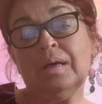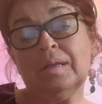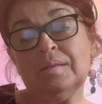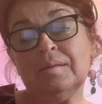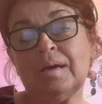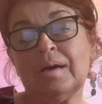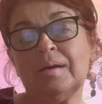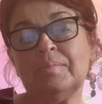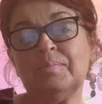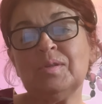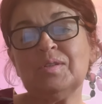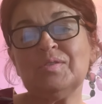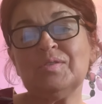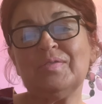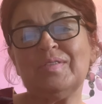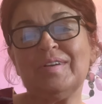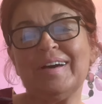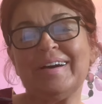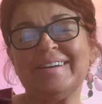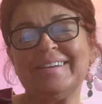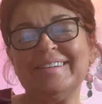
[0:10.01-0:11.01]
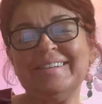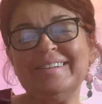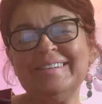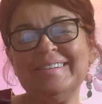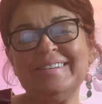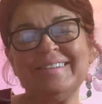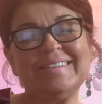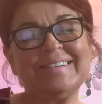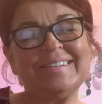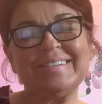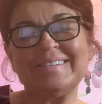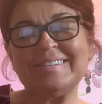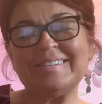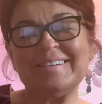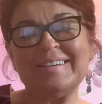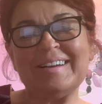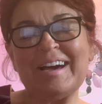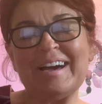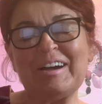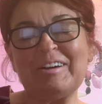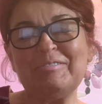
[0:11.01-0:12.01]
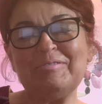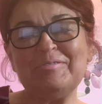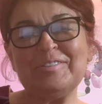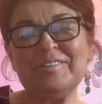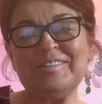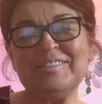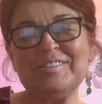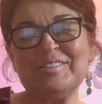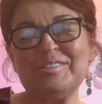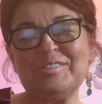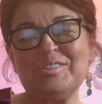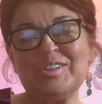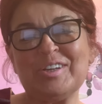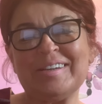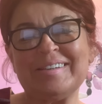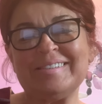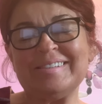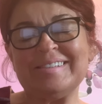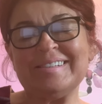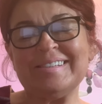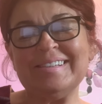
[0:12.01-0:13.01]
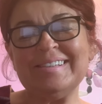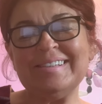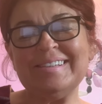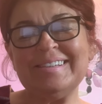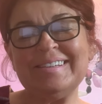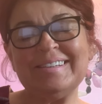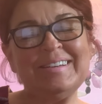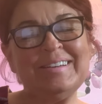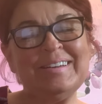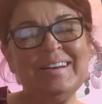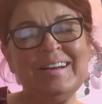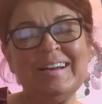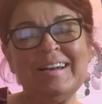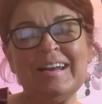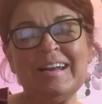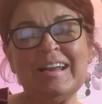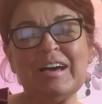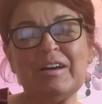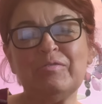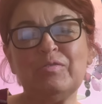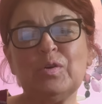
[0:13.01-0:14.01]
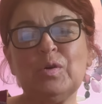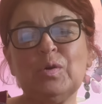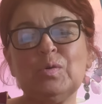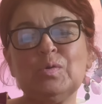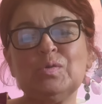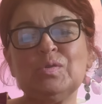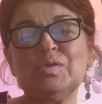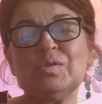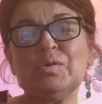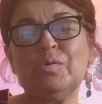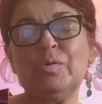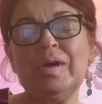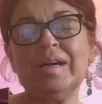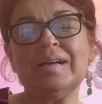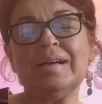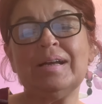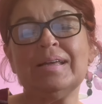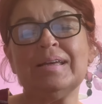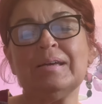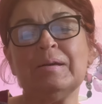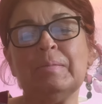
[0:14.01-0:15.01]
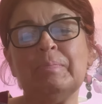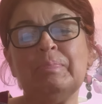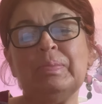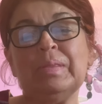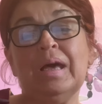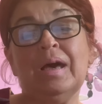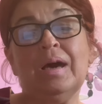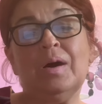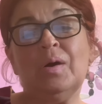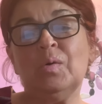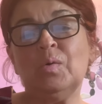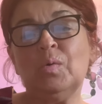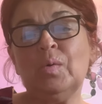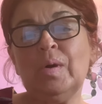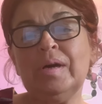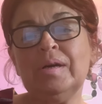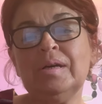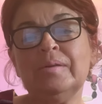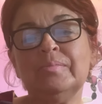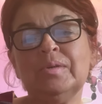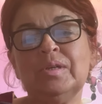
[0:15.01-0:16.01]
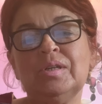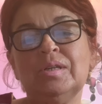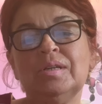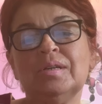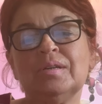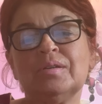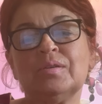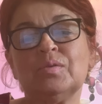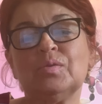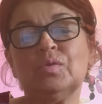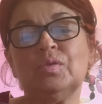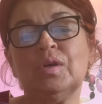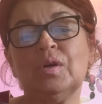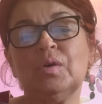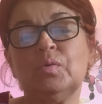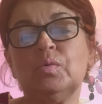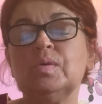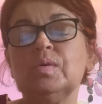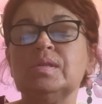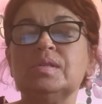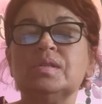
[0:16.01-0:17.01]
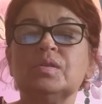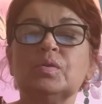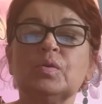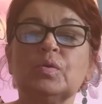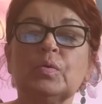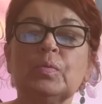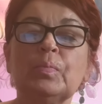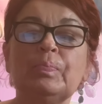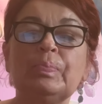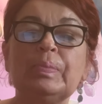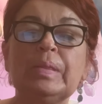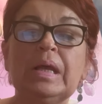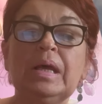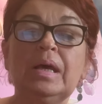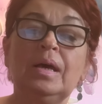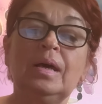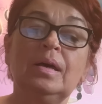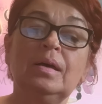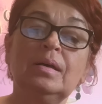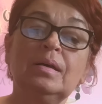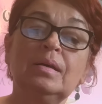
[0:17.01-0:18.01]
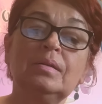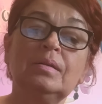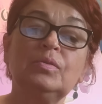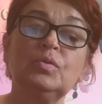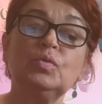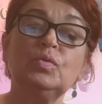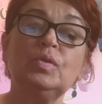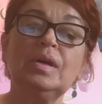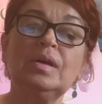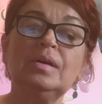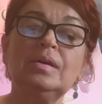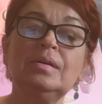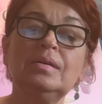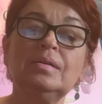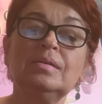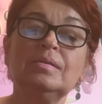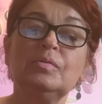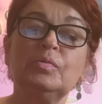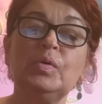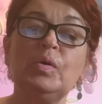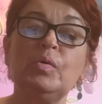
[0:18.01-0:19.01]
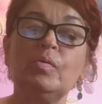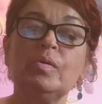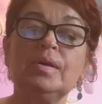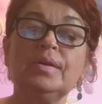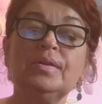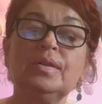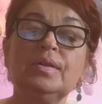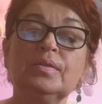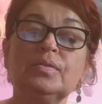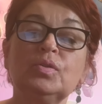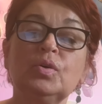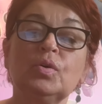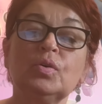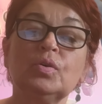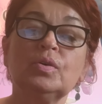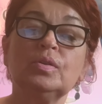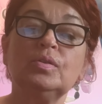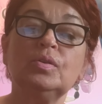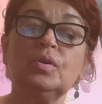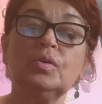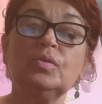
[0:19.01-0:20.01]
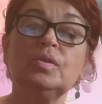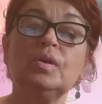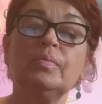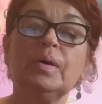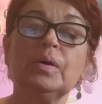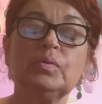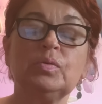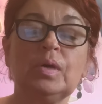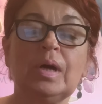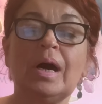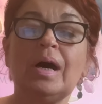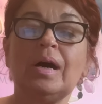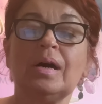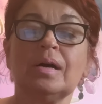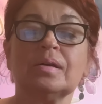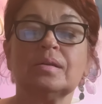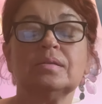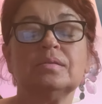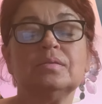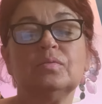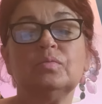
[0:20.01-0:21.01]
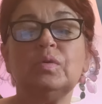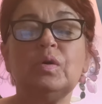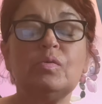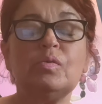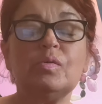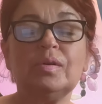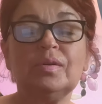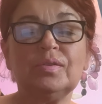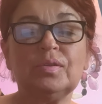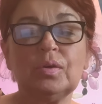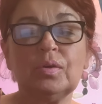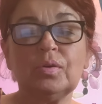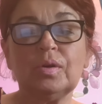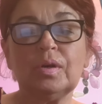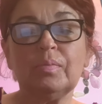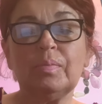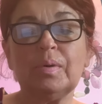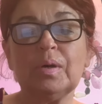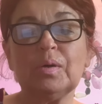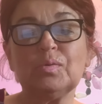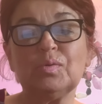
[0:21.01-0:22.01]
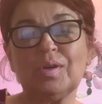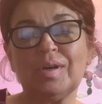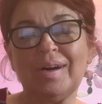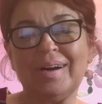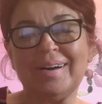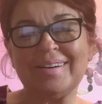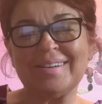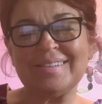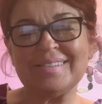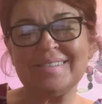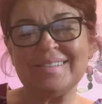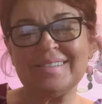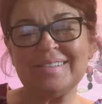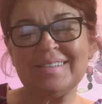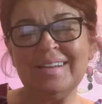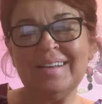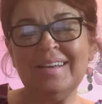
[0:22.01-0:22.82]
Time is flying and life is changing. Life goes quickly. Oh, why I'm here today with you? Uh, today we will talk not about art. We will talk about cars.